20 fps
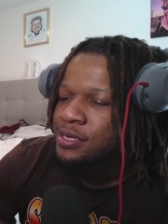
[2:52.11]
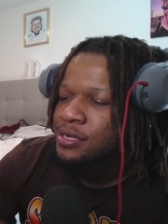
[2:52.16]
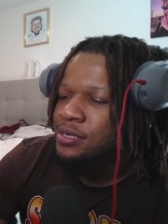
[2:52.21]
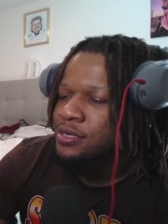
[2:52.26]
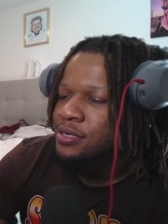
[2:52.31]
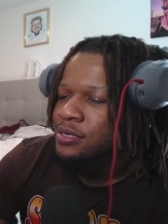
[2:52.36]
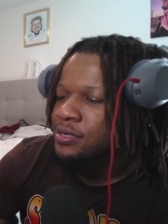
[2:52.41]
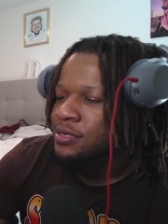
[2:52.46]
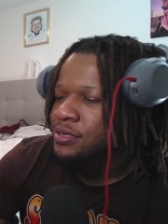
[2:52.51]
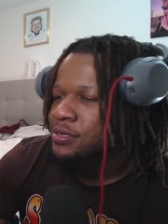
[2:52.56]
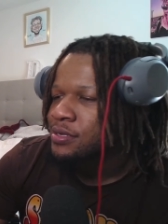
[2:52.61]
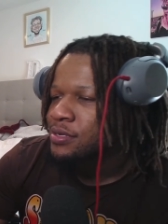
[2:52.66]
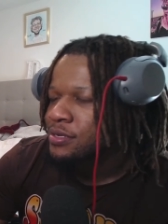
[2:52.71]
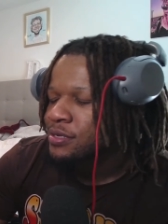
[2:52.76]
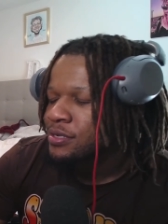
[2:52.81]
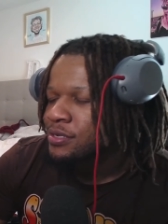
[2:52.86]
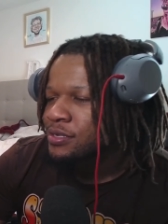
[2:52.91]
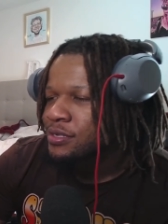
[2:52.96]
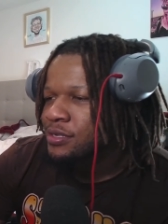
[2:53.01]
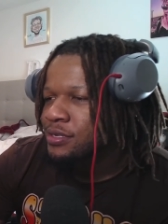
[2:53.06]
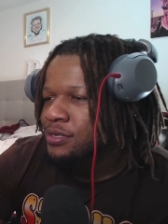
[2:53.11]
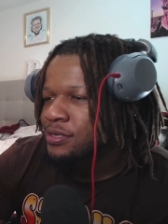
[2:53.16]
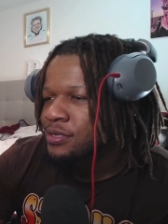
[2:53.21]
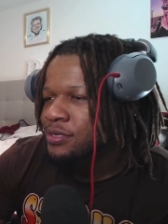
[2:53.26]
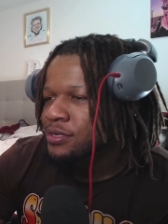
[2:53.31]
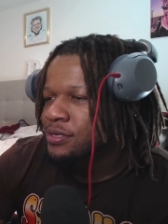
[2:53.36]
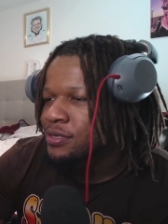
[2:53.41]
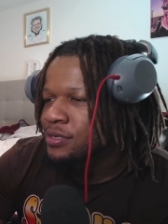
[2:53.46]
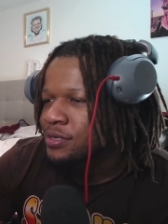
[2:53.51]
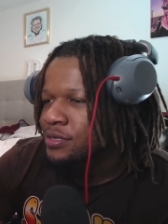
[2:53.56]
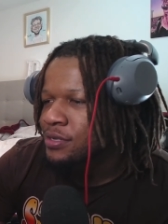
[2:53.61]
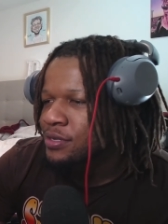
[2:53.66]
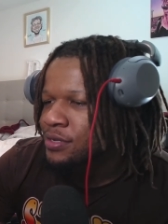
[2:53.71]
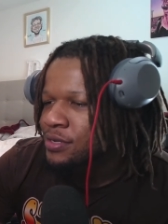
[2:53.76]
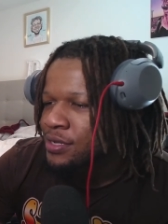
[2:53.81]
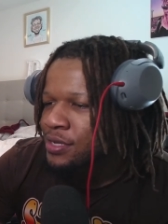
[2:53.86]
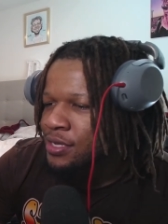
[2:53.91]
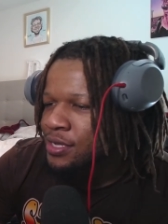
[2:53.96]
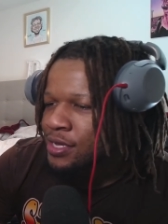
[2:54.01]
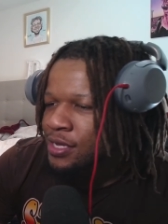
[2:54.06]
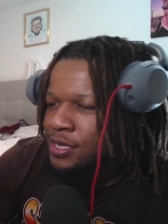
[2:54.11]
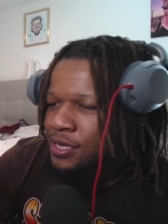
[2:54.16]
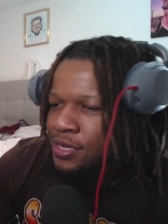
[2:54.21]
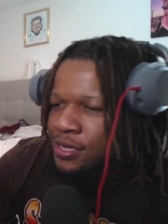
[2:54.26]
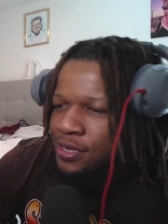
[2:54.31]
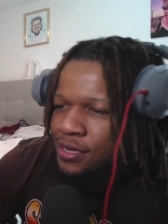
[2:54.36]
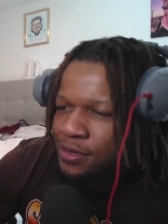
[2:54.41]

careful I need, careful I need.